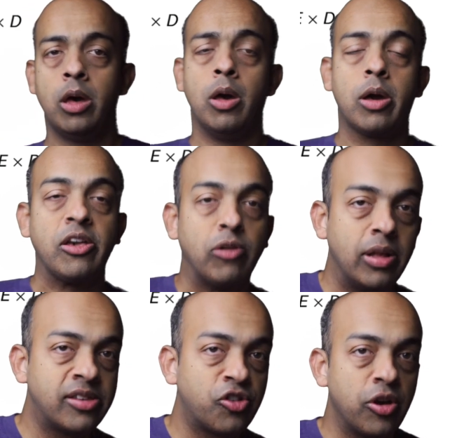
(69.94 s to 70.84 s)
Okay, so
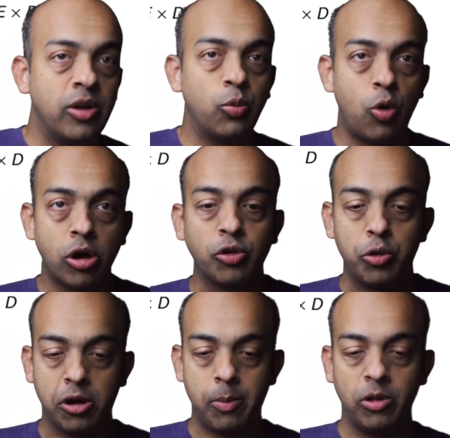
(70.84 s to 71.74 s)
let's try and walk
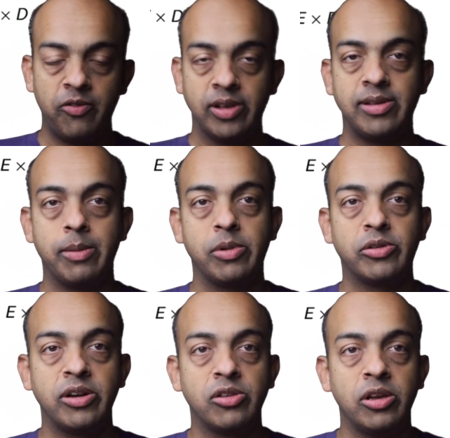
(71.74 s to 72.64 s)
through a couple of
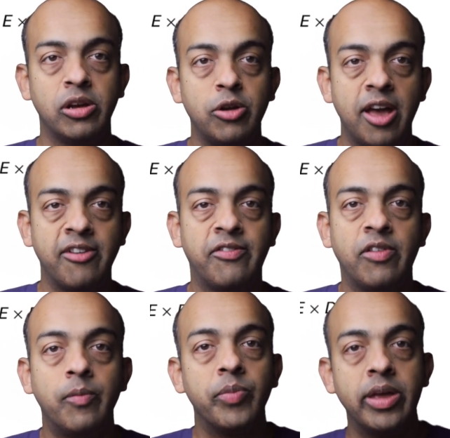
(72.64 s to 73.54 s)
examples, right? So here you have
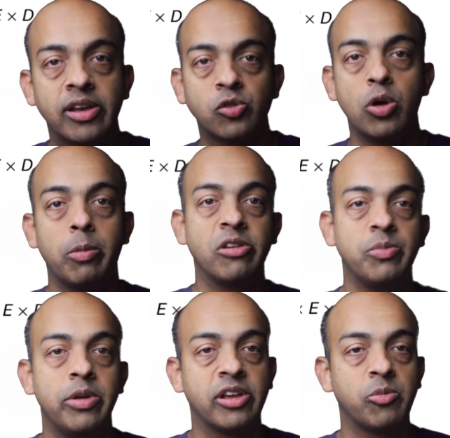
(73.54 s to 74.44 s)
ax squared plus
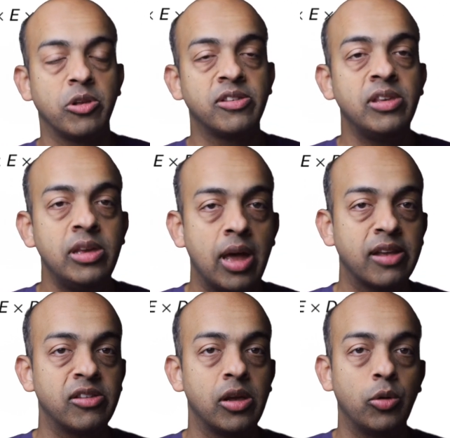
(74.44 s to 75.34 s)
bx plus c
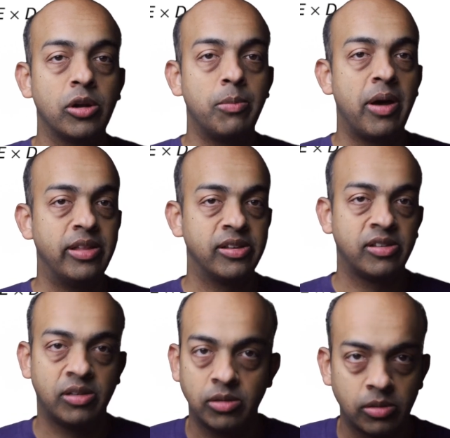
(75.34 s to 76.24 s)
executed by
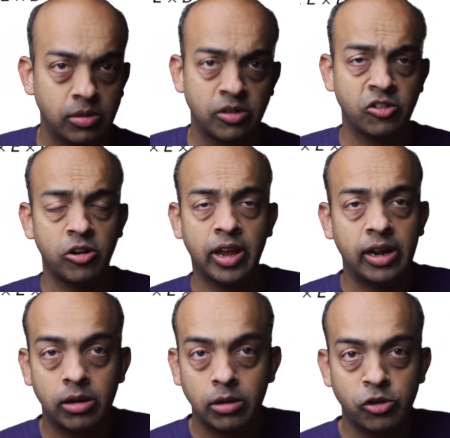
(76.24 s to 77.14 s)
this
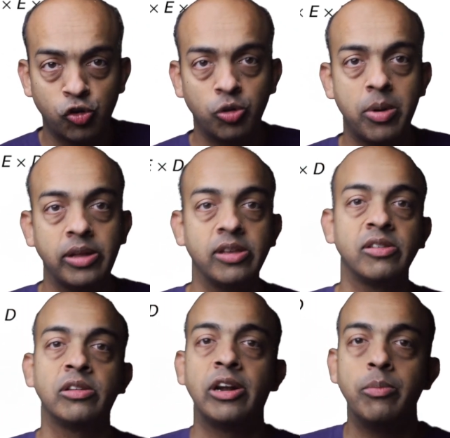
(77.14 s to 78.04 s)
circuit shown by
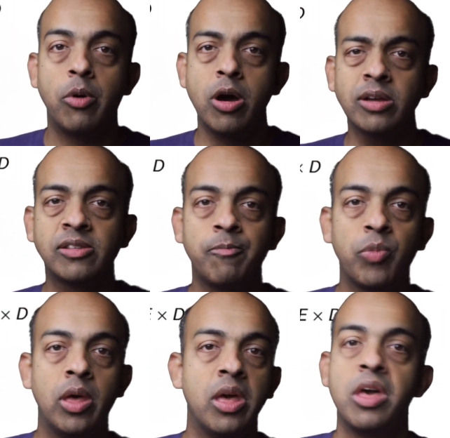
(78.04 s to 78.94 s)
this red box.
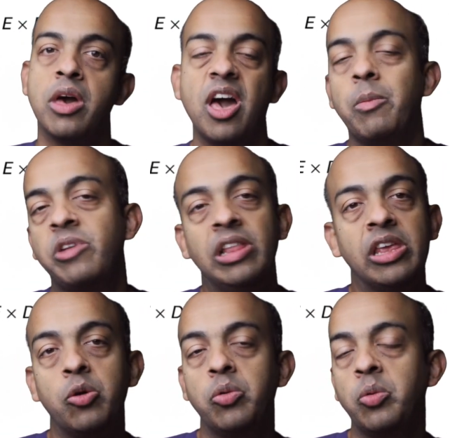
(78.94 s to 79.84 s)
I'm
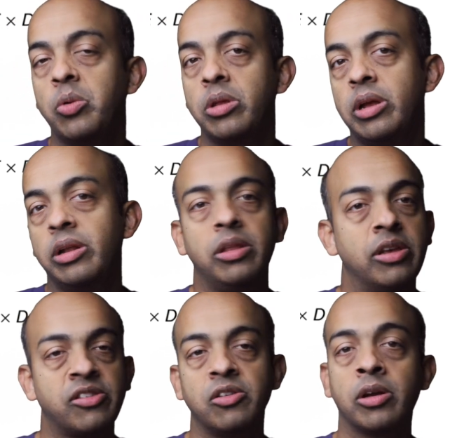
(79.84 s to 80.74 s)
telling you that
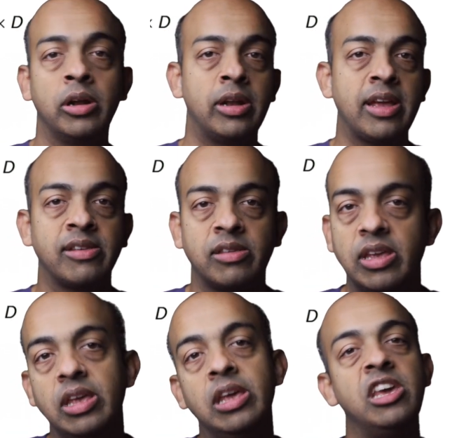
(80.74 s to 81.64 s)
this circuit takes
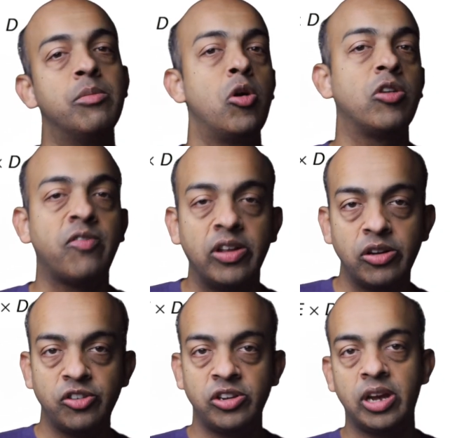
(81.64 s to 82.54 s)
E amount of
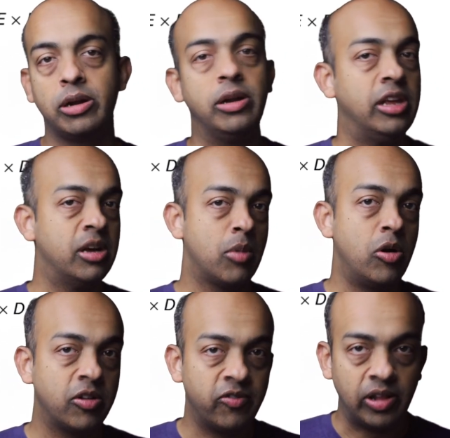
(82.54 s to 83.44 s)
energy and a D
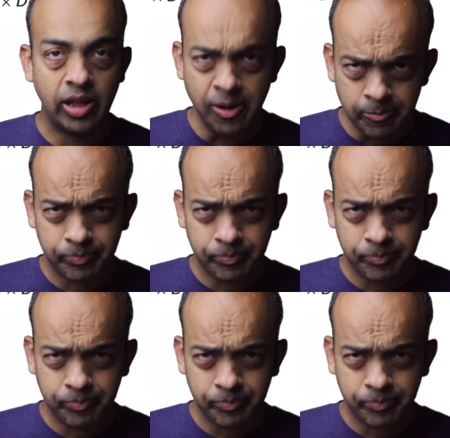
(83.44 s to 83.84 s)
amount of delay.